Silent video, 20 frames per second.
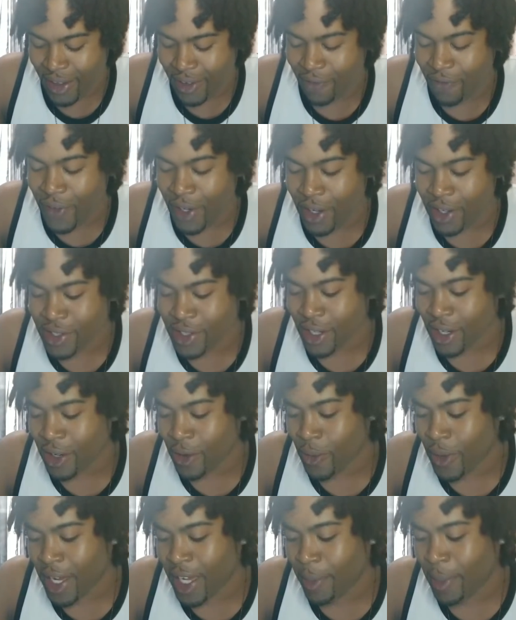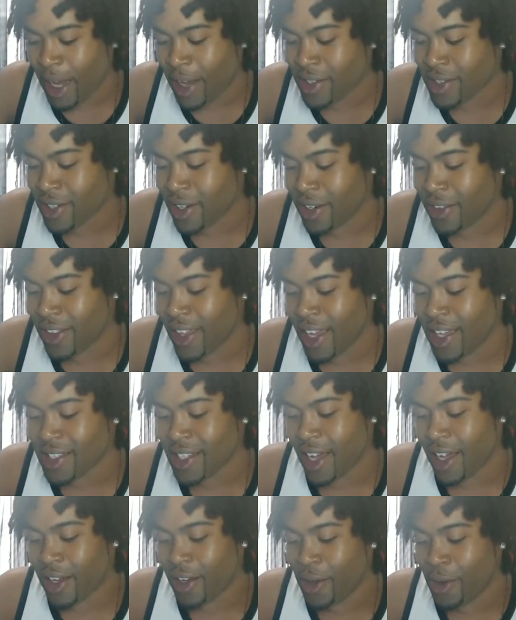feel a certain way about certain things,
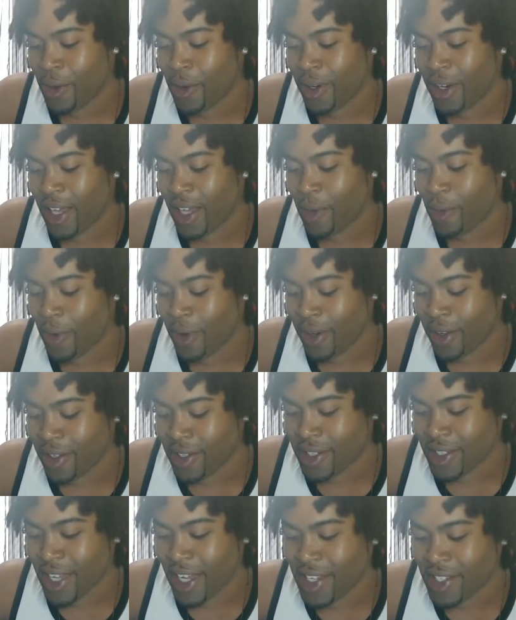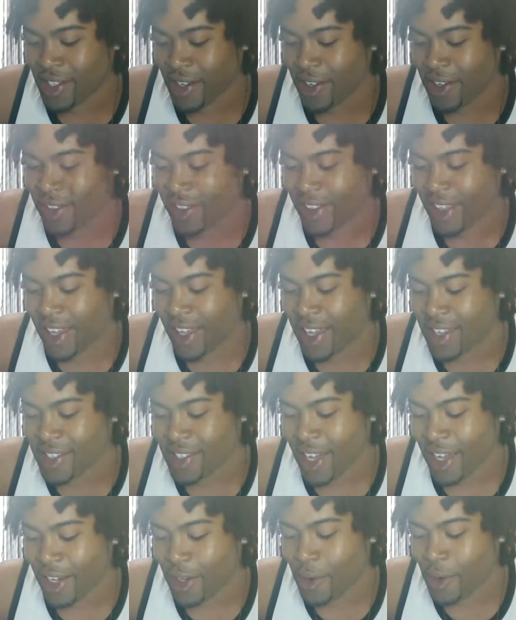or knowing they want to say certain things,
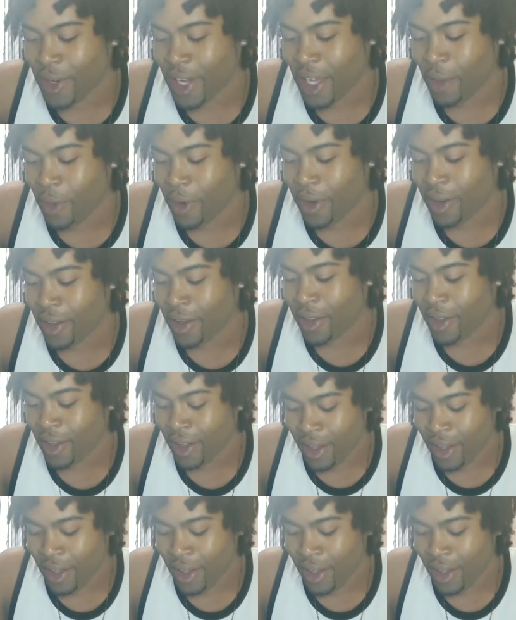or knowing they want to,